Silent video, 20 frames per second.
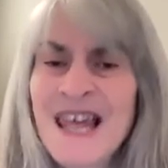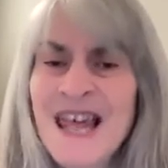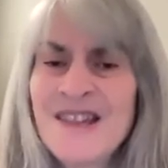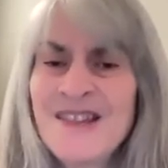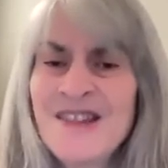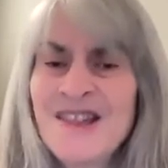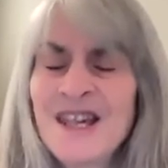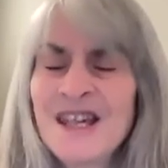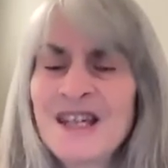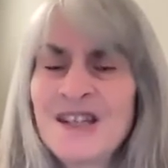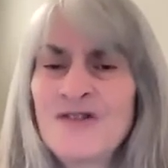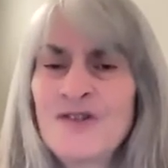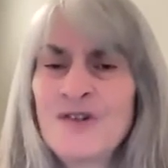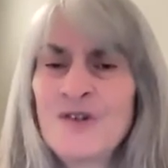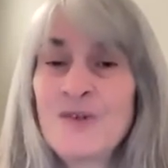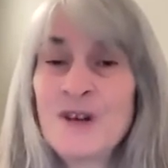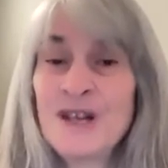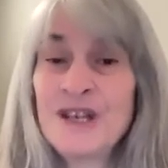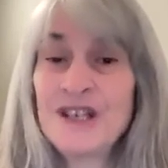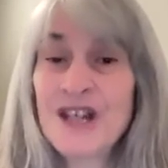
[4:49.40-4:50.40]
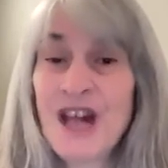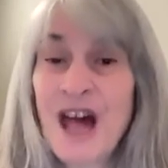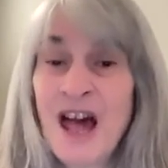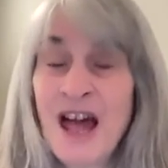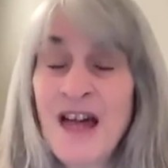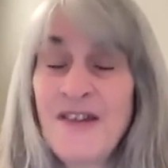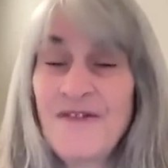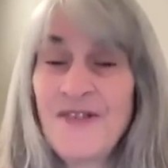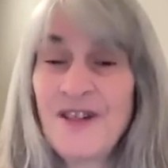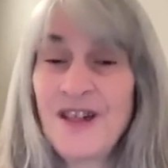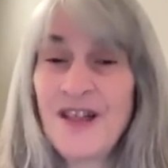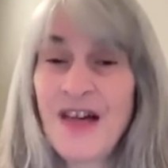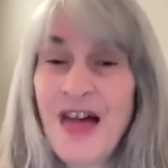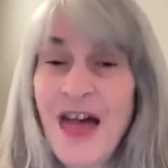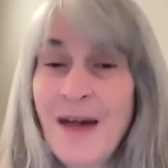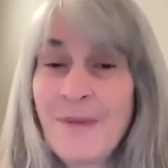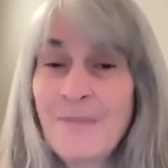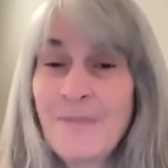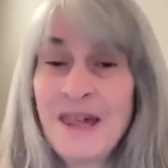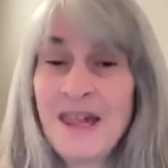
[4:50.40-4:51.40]
10 things for which I feel
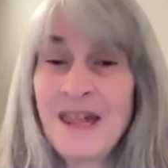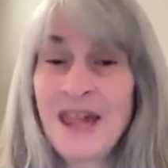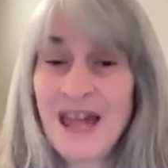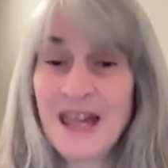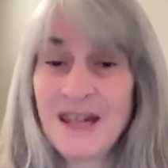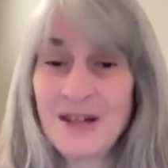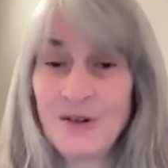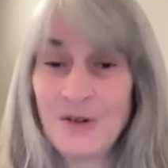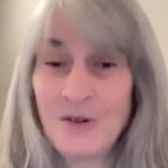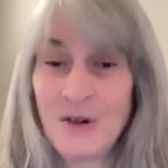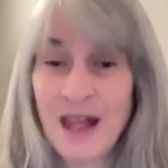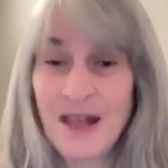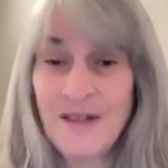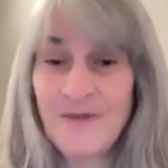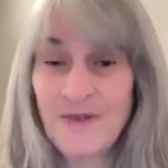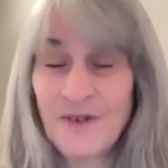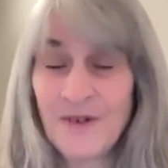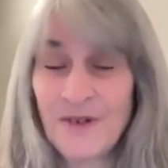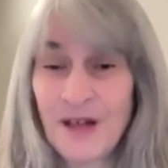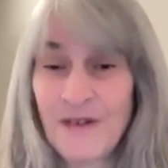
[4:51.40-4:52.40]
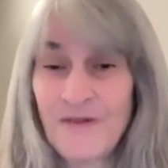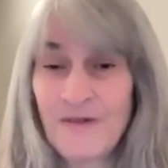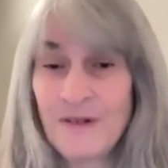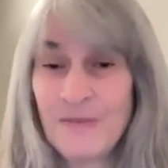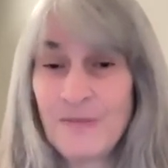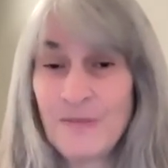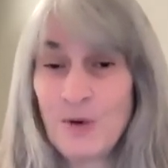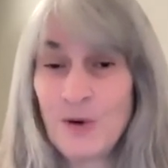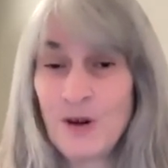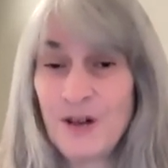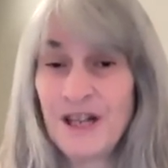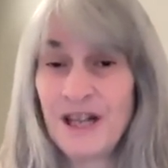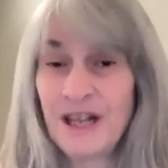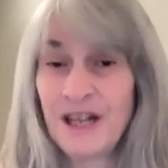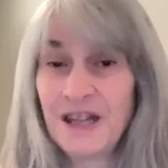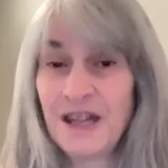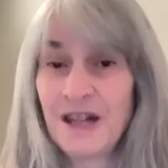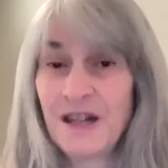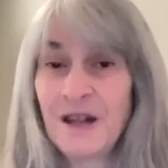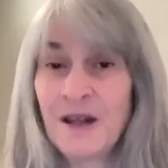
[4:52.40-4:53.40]
happy and grateful every
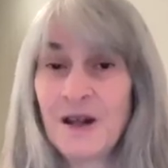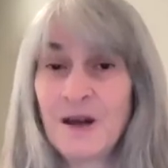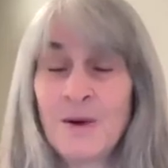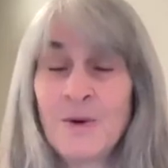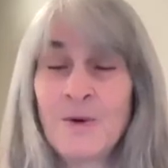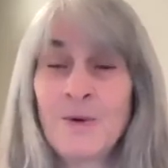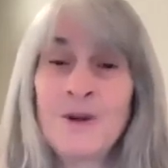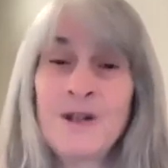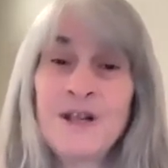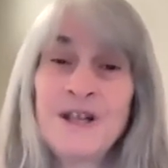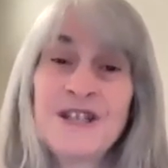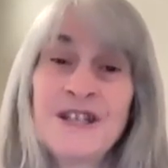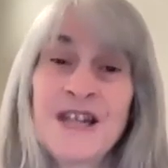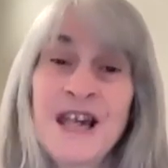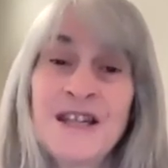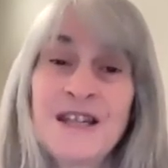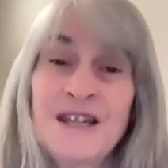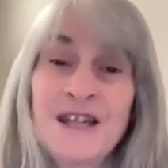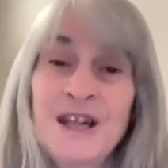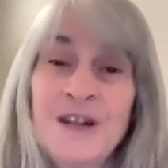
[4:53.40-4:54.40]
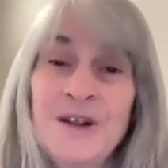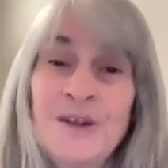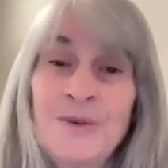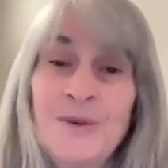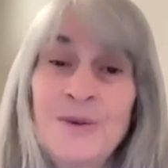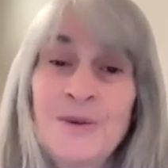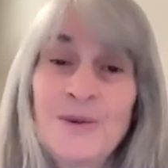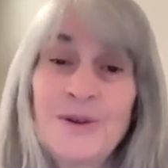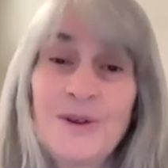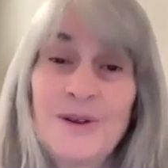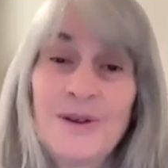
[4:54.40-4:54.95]
morning, what does that do?